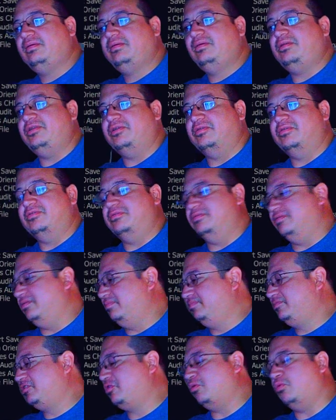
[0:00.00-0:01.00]
your
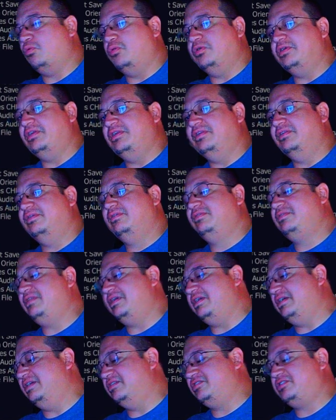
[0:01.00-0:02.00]
coin
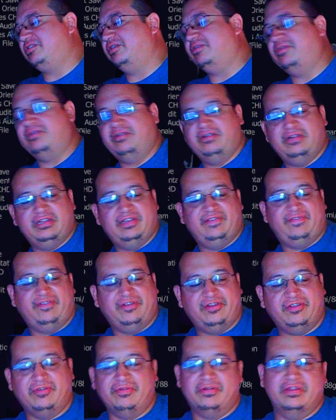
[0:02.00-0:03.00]
and start if you're
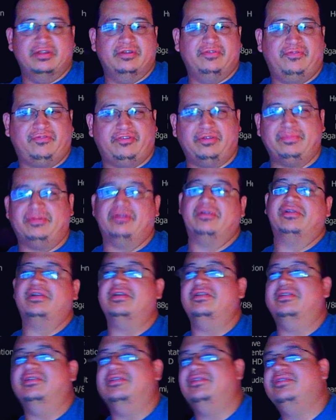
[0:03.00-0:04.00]
doing it from your
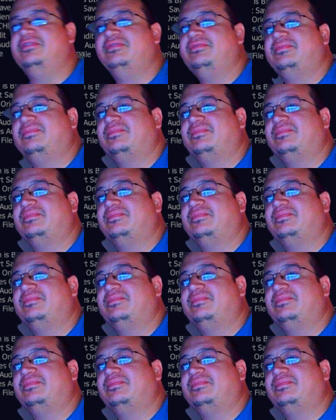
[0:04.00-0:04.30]
gun.